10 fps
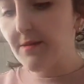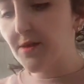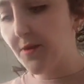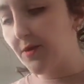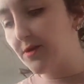
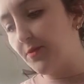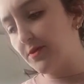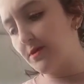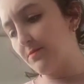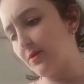supposed to
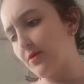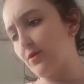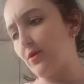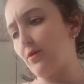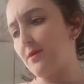put some
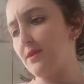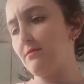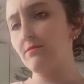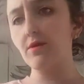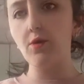cumin.
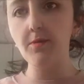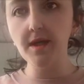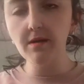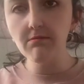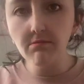
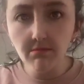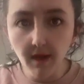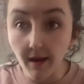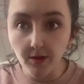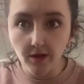
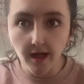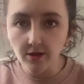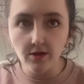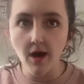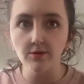I
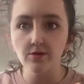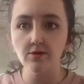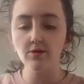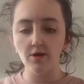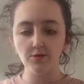don't know how
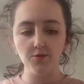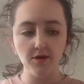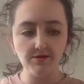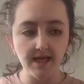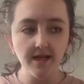to
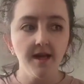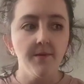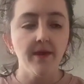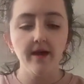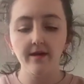pronounce that
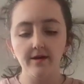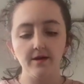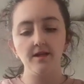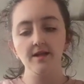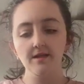
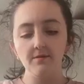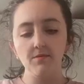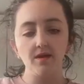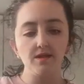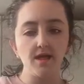in it,
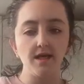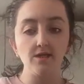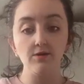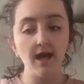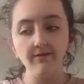but I
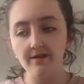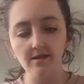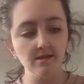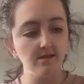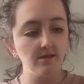don't have it,
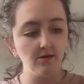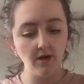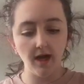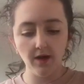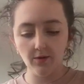
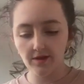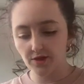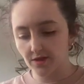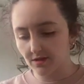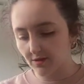so I will
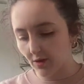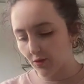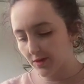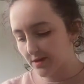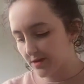just go
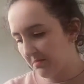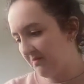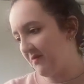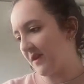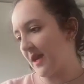with
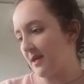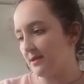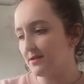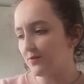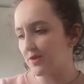something
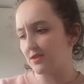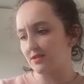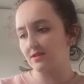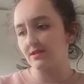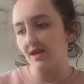else, which
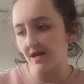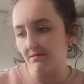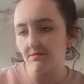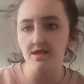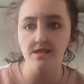is
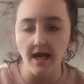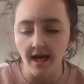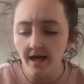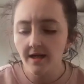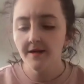Garam Masala.